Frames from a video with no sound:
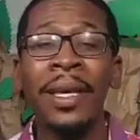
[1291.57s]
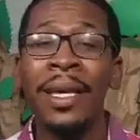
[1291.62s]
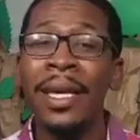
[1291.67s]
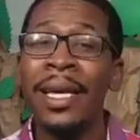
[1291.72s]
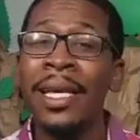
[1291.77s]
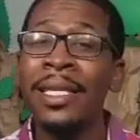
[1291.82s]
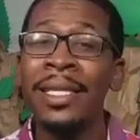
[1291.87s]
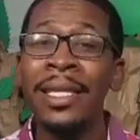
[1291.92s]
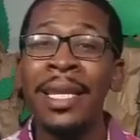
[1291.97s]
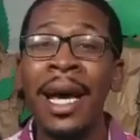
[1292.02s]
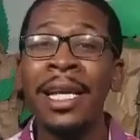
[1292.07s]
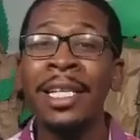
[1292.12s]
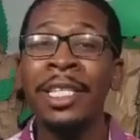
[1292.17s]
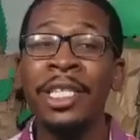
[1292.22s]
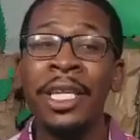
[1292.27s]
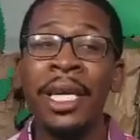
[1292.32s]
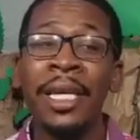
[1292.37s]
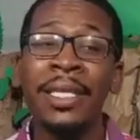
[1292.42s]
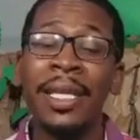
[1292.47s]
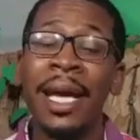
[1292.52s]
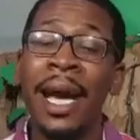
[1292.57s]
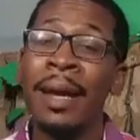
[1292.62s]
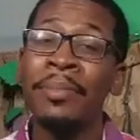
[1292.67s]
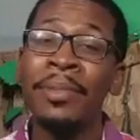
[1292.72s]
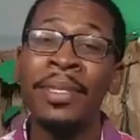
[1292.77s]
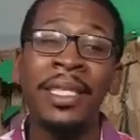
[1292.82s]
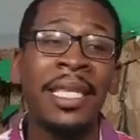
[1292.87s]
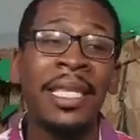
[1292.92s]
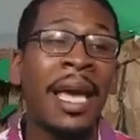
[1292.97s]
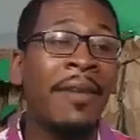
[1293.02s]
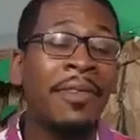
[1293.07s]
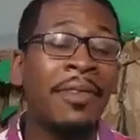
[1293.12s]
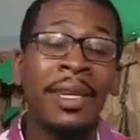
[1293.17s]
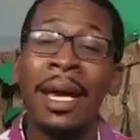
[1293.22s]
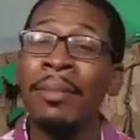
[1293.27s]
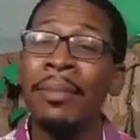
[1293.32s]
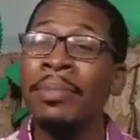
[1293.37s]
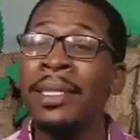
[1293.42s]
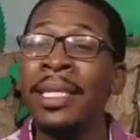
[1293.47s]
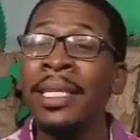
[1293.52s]
It's not just I'm saved and
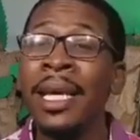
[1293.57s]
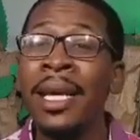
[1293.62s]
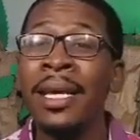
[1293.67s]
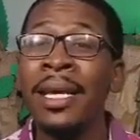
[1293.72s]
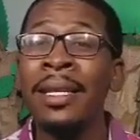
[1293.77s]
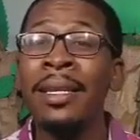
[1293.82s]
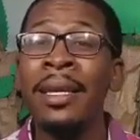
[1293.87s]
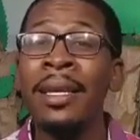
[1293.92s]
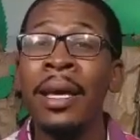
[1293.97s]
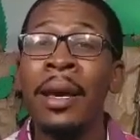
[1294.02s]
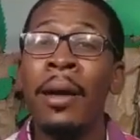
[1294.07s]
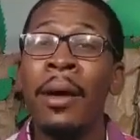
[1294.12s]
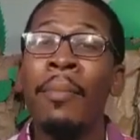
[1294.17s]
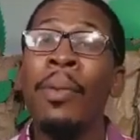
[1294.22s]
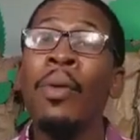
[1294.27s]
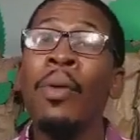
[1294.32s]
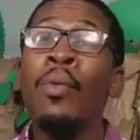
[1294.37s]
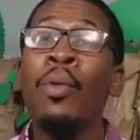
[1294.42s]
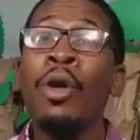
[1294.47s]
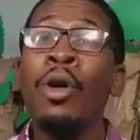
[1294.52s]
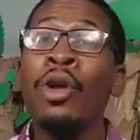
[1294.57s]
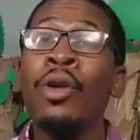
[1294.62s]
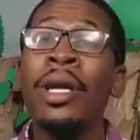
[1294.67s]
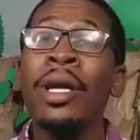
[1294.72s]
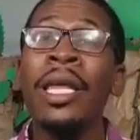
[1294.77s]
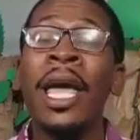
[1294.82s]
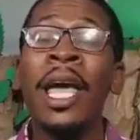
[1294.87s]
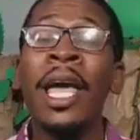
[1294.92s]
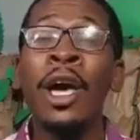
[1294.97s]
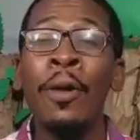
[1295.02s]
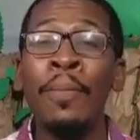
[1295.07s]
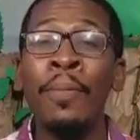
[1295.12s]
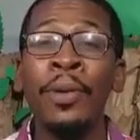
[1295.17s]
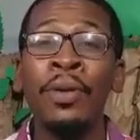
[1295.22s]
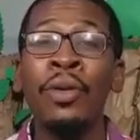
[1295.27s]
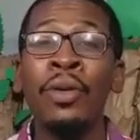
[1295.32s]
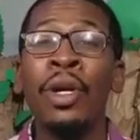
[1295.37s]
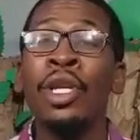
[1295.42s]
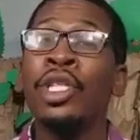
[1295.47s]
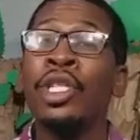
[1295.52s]
I'm done, but we're going to help
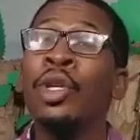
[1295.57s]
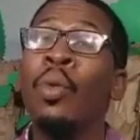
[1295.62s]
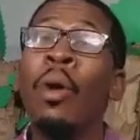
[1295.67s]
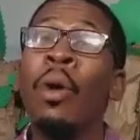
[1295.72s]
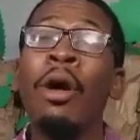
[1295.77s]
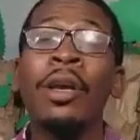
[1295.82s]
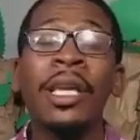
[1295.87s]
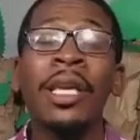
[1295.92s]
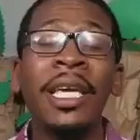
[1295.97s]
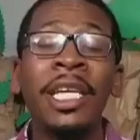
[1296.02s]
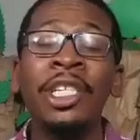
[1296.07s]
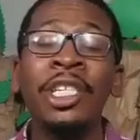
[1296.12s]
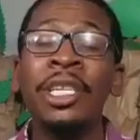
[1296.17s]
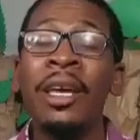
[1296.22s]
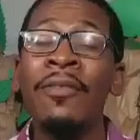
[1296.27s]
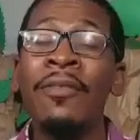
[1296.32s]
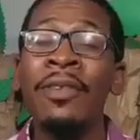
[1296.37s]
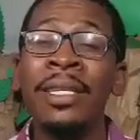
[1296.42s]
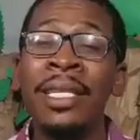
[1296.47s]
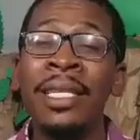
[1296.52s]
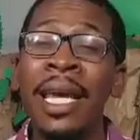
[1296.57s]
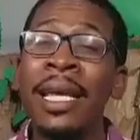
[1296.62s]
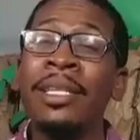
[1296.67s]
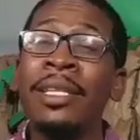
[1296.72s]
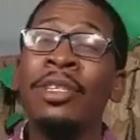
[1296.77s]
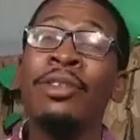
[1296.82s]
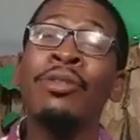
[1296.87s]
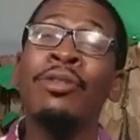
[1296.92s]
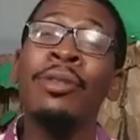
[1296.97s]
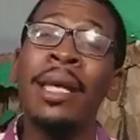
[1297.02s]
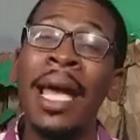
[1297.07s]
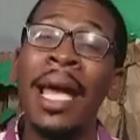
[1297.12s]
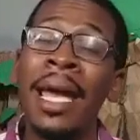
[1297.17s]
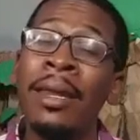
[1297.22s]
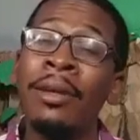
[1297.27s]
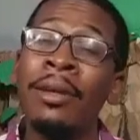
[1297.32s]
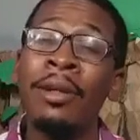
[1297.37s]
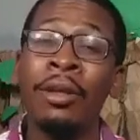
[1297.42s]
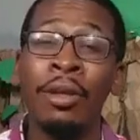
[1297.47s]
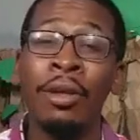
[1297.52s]
you to walk each and every day to create a
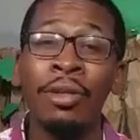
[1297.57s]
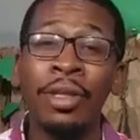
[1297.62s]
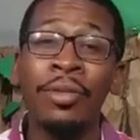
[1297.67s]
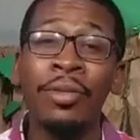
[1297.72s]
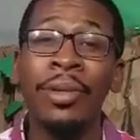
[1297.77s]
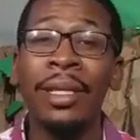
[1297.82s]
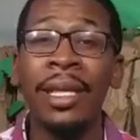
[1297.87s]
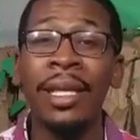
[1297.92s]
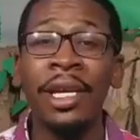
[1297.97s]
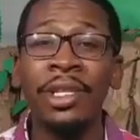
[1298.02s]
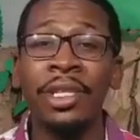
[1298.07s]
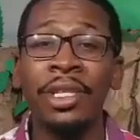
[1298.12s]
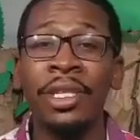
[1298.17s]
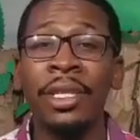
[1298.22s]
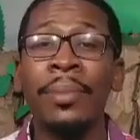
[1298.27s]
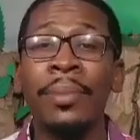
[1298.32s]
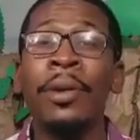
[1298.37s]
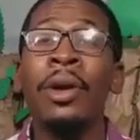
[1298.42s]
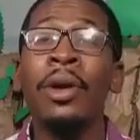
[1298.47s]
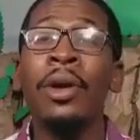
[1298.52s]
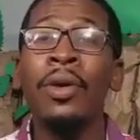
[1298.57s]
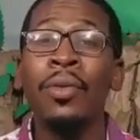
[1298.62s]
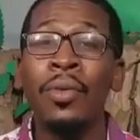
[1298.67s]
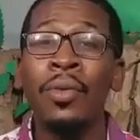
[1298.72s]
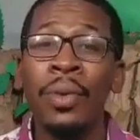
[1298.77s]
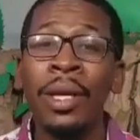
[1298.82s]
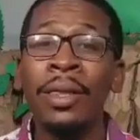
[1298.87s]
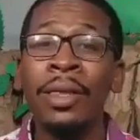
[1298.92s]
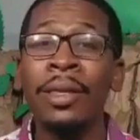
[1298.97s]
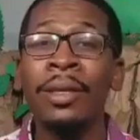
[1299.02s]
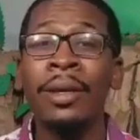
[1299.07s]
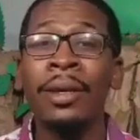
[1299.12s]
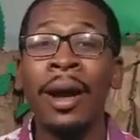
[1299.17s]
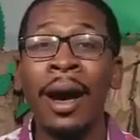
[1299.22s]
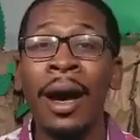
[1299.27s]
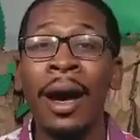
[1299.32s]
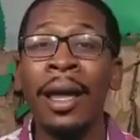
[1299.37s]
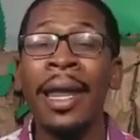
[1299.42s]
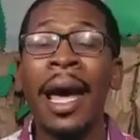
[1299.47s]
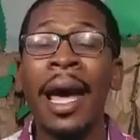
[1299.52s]
closer relationship with
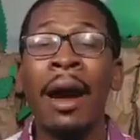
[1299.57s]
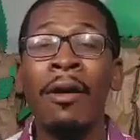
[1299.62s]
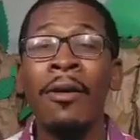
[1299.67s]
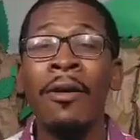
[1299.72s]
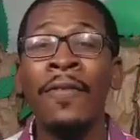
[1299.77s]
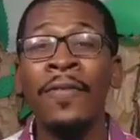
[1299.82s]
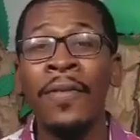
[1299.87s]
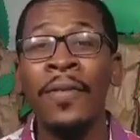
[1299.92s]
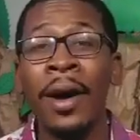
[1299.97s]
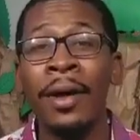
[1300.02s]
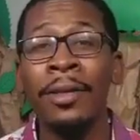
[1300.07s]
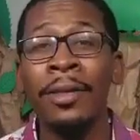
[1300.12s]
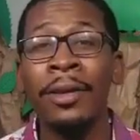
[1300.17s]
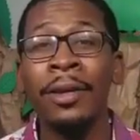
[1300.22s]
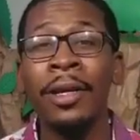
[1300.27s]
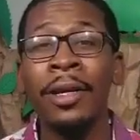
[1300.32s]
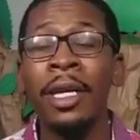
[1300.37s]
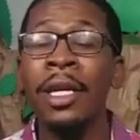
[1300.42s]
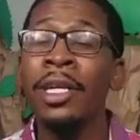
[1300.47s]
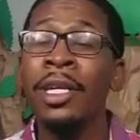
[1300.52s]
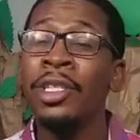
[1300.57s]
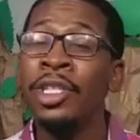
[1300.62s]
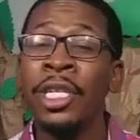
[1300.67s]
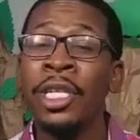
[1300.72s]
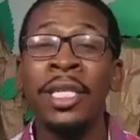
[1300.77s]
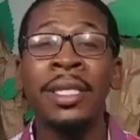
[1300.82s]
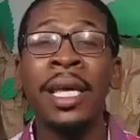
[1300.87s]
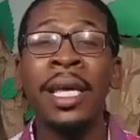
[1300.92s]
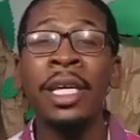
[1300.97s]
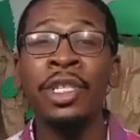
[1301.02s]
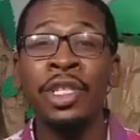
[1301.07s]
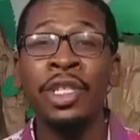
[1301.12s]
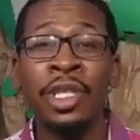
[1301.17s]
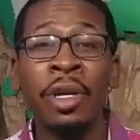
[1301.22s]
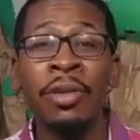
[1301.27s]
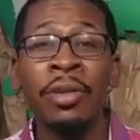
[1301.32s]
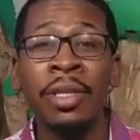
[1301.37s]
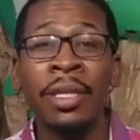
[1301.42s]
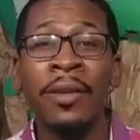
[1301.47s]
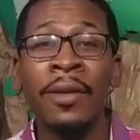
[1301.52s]
God our Father. Just like
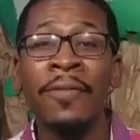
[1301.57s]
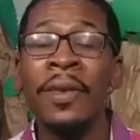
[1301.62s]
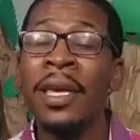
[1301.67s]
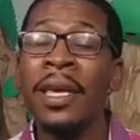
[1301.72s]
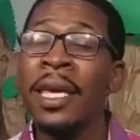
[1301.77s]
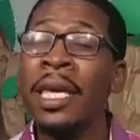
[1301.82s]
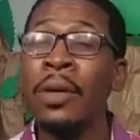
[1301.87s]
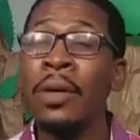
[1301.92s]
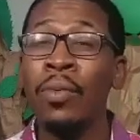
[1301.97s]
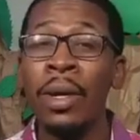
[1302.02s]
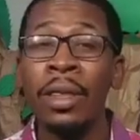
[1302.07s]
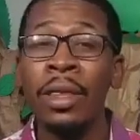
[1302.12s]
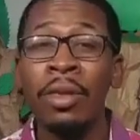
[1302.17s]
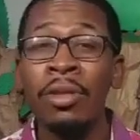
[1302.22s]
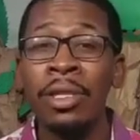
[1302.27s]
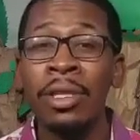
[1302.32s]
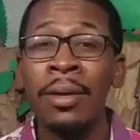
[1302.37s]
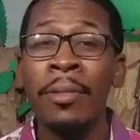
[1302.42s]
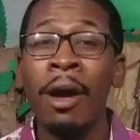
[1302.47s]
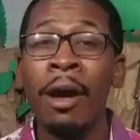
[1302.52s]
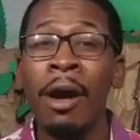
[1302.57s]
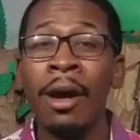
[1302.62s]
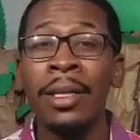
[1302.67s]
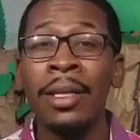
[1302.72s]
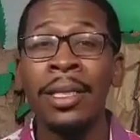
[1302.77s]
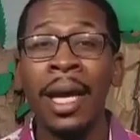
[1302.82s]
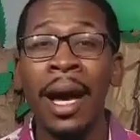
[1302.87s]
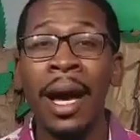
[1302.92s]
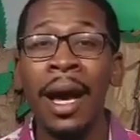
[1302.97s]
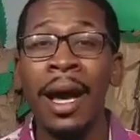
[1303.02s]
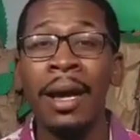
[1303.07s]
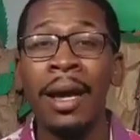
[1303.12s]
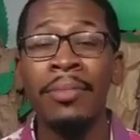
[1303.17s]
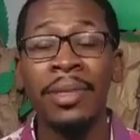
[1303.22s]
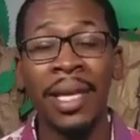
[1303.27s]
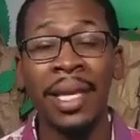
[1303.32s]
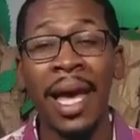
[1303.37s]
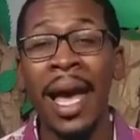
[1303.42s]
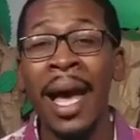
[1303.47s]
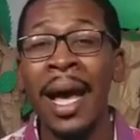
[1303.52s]
Joseph, he went through some hard times
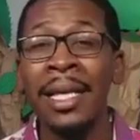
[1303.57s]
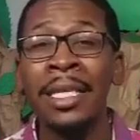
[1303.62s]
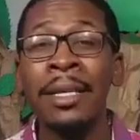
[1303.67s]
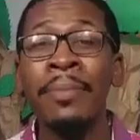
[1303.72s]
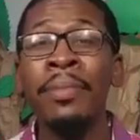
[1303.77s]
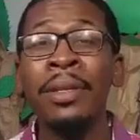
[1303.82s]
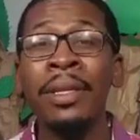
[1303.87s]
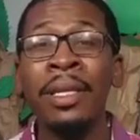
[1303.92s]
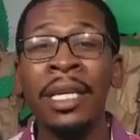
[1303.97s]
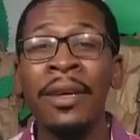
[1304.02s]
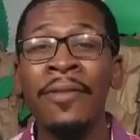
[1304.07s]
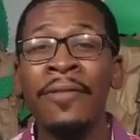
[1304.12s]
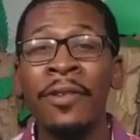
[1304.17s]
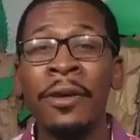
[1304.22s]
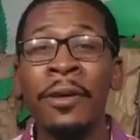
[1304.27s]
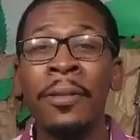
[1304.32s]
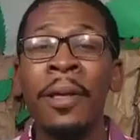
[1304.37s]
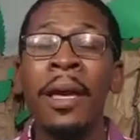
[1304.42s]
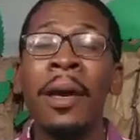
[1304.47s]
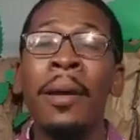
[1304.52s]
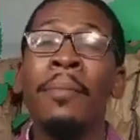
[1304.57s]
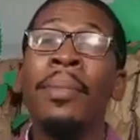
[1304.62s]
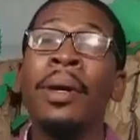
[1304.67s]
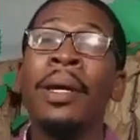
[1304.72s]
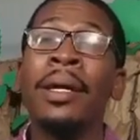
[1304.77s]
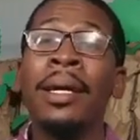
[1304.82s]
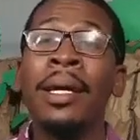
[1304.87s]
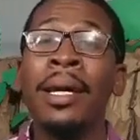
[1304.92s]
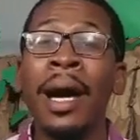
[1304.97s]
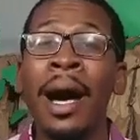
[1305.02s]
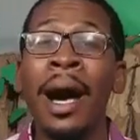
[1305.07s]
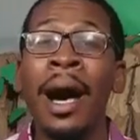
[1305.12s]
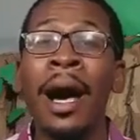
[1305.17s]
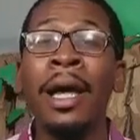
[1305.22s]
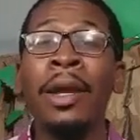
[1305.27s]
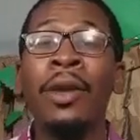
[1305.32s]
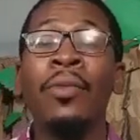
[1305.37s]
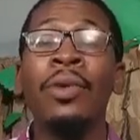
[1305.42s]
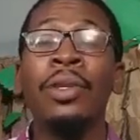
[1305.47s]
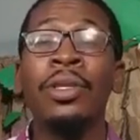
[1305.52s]
as a believer, but
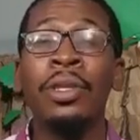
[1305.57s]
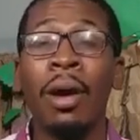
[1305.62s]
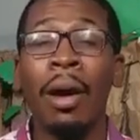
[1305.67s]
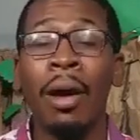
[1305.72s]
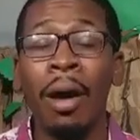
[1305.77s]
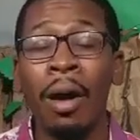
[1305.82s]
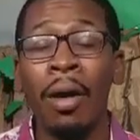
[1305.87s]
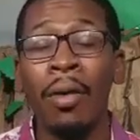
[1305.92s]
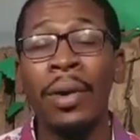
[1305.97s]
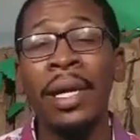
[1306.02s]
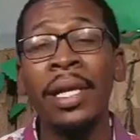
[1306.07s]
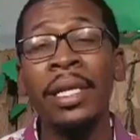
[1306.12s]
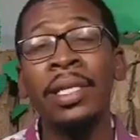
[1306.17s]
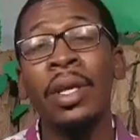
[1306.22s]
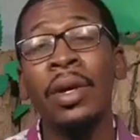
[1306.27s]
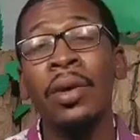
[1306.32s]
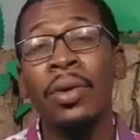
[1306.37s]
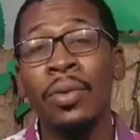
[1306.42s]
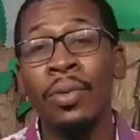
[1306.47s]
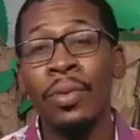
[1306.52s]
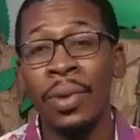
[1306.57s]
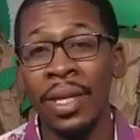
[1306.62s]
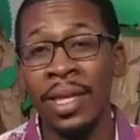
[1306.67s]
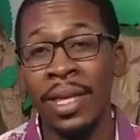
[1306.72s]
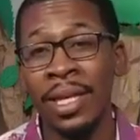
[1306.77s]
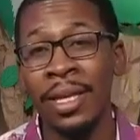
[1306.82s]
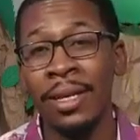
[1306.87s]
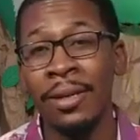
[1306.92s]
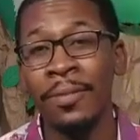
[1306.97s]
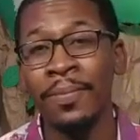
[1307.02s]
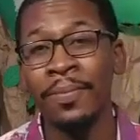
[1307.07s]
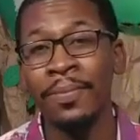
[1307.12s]
God was always with him.